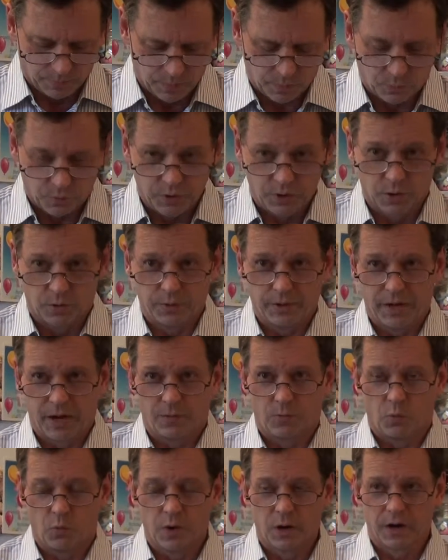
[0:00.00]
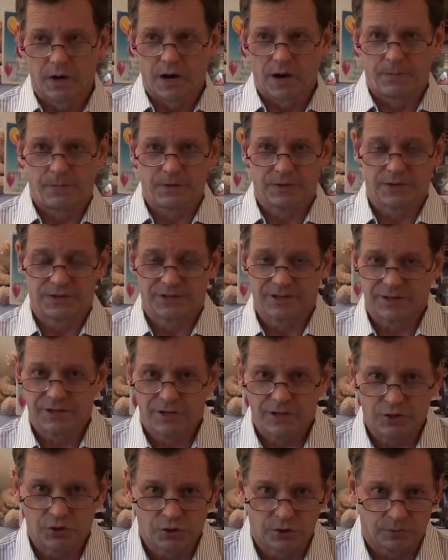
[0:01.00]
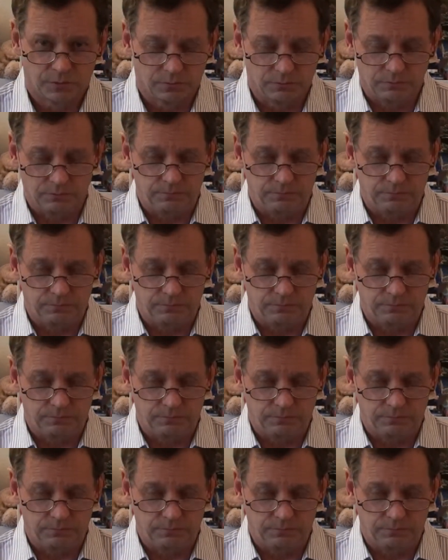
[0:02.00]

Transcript: We only have one office as a nation